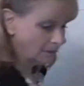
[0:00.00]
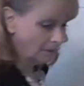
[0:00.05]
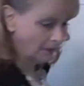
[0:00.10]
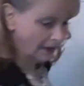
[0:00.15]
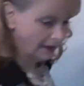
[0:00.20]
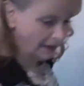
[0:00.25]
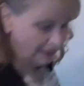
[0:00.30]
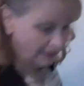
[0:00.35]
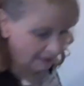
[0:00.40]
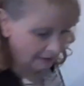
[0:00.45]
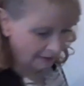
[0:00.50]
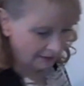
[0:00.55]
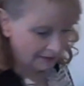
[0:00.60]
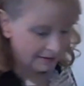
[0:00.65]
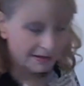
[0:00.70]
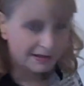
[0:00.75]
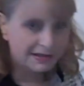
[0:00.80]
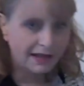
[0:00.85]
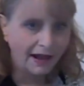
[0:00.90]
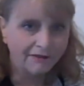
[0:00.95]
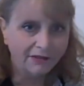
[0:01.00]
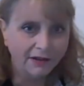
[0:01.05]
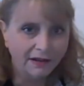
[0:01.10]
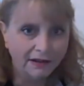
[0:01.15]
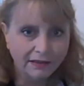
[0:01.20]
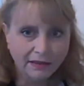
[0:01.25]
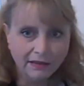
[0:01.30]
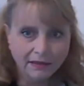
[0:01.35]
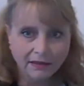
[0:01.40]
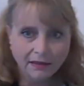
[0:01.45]
what? 7th?
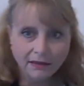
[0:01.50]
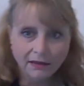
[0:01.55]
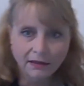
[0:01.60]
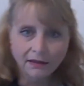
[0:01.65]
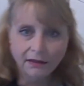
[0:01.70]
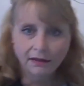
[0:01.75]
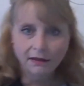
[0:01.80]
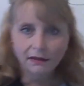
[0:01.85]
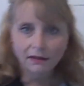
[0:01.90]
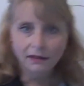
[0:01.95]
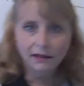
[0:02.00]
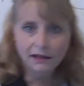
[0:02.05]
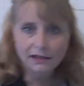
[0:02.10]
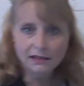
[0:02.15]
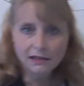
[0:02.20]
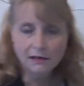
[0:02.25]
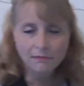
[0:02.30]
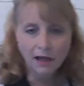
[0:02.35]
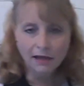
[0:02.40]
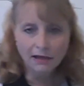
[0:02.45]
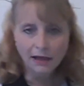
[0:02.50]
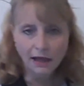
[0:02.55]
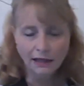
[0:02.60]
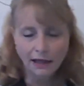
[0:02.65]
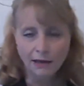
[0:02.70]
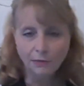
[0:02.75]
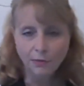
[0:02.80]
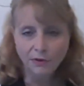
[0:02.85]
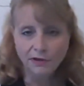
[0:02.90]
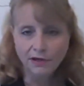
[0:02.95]
Isn't Monday
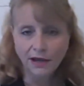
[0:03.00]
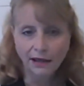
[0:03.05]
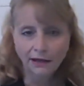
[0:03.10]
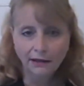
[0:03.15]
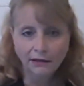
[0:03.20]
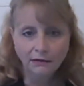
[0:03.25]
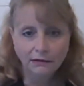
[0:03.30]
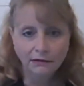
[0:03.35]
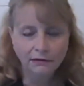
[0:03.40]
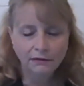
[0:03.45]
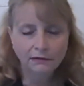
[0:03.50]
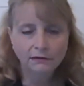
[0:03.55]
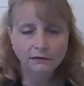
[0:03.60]
Labor Day?